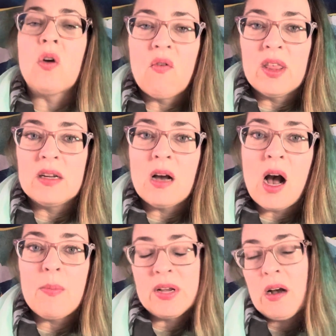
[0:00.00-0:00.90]
over the
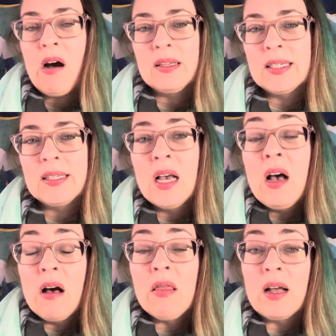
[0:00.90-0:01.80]
top and causes
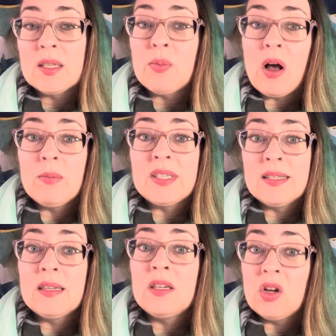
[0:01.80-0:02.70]
lots of problems as
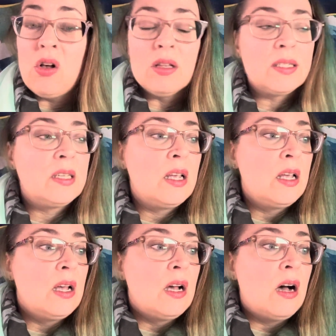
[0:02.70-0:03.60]
an adult.
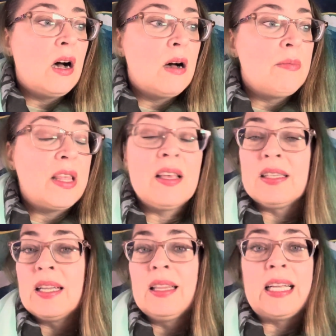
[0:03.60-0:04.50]
This
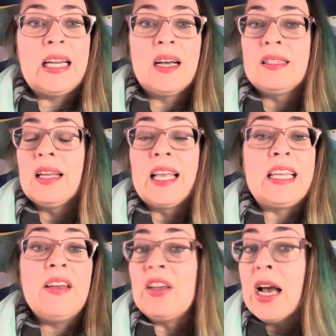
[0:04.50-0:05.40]
can lead us to like
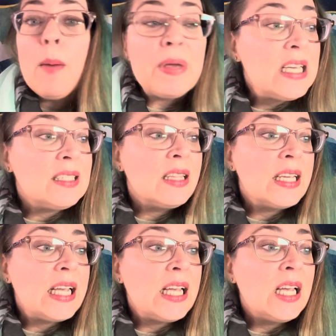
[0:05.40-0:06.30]
giving up
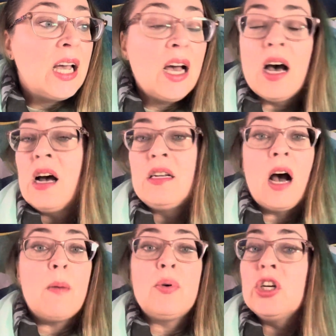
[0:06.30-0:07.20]
easily,
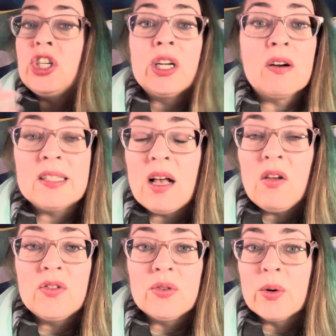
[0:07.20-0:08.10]
not pushing
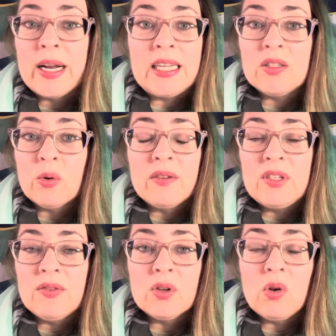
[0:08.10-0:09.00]
ourselves through any sort of
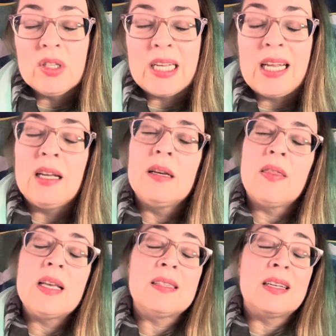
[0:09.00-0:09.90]
difficulty.
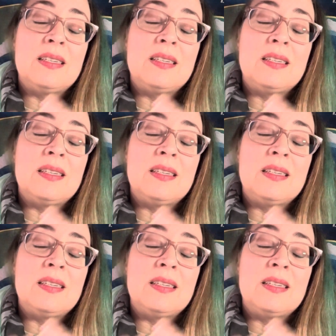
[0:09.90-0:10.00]
Things like